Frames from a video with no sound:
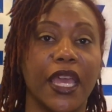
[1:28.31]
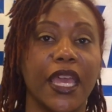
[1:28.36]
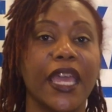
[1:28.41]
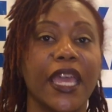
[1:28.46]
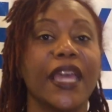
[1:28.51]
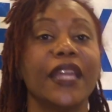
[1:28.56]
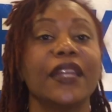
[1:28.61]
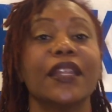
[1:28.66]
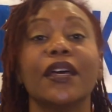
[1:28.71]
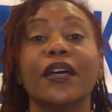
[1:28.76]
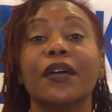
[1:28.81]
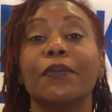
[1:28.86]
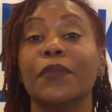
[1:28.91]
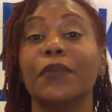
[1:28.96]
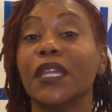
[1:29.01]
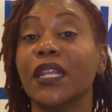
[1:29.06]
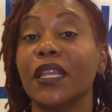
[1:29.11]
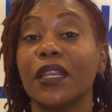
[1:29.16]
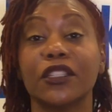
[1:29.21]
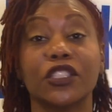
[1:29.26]
and
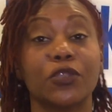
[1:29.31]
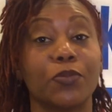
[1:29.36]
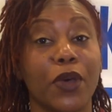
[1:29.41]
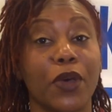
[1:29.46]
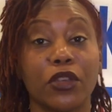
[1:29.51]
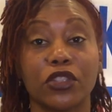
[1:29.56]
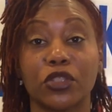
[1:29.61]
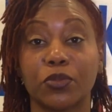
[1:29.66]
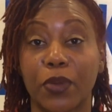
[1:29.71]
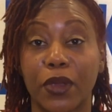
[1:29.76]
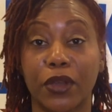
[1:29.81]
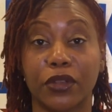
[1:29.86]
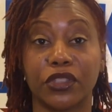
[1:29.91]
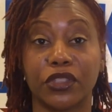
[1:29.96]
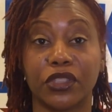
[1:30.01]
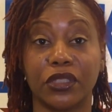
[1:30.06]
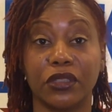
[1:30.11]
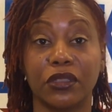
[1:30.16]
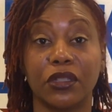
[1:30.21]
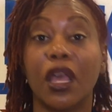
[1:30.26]
a media
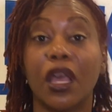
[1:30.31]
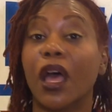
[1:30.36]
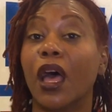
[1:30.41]
spokesperson,